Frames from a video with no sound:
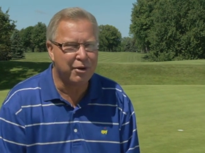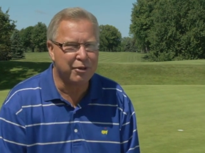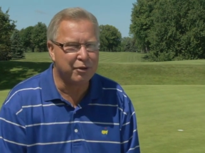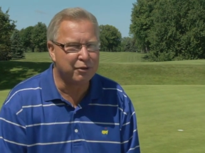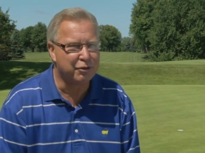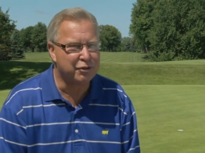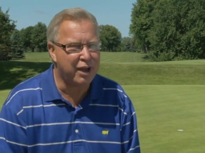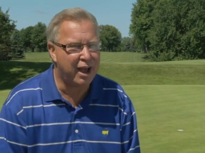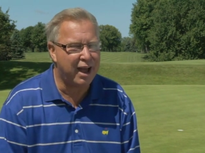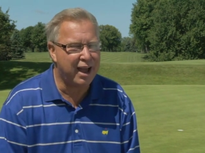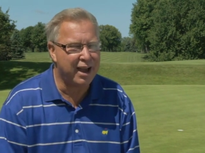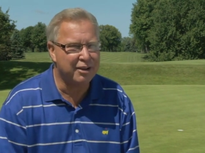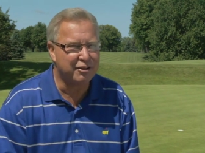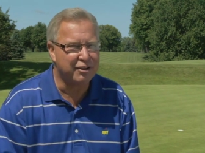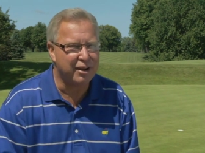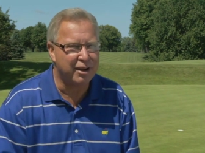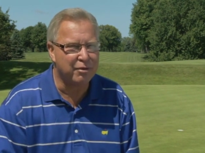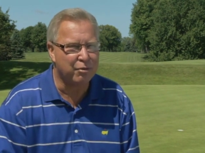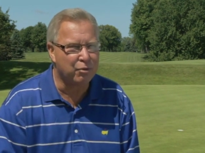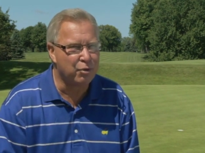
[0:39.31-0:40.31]
of those guys
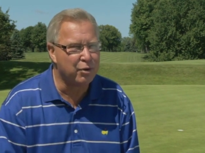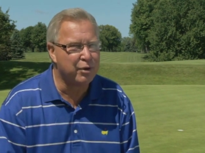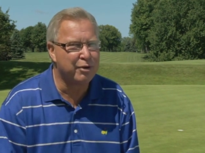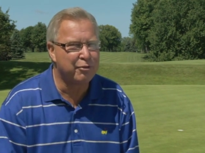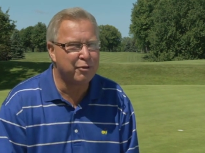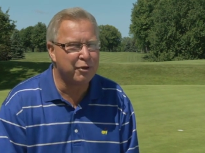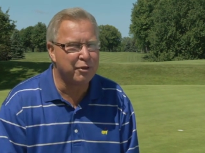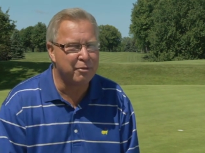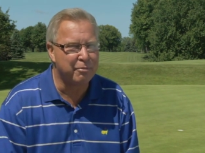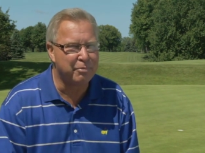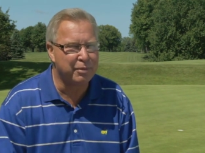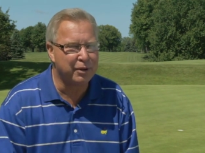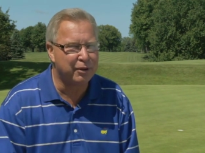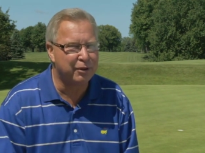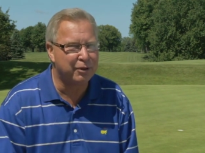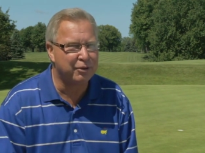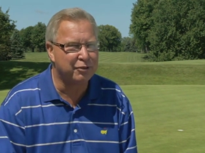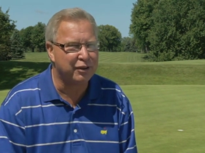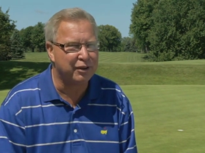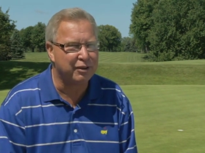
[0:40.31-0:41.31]
that rooted for the
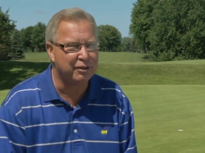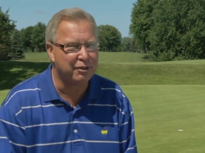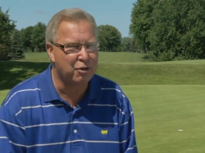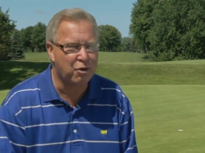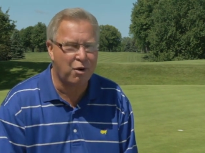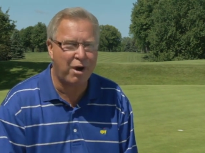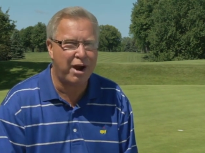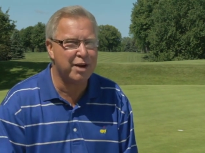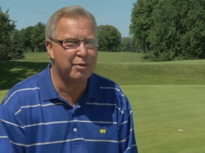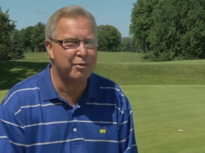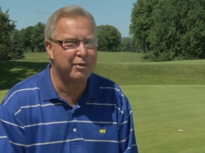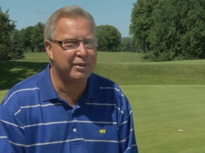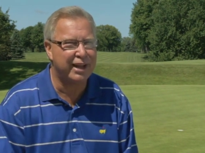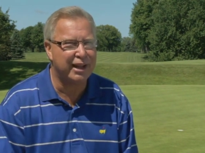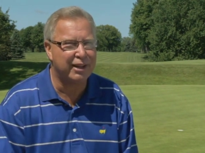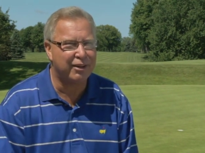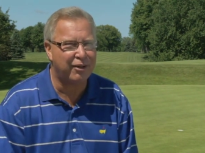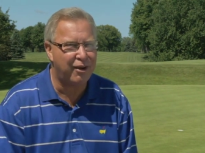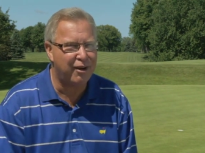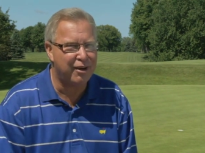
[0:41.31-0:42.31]
Bills and cried when they
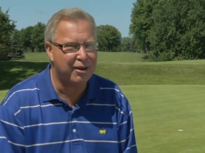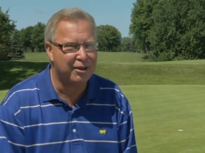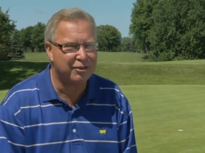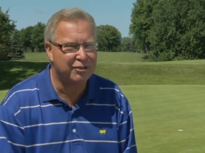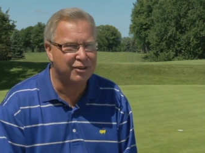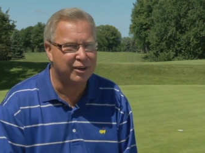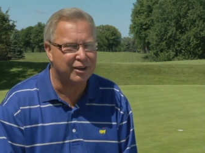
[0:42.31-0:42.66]
lost,